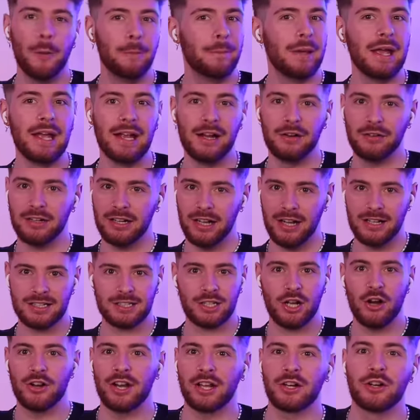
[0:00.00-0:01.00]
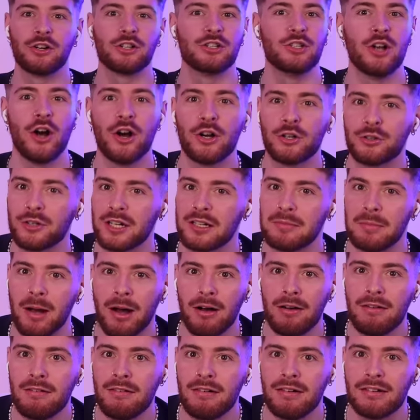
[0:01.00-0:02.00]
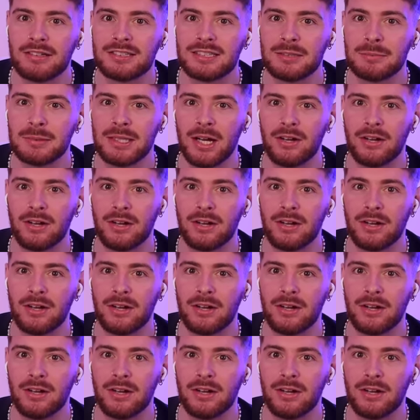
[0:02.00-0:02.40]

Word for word: Period. God, I could not agree more, to be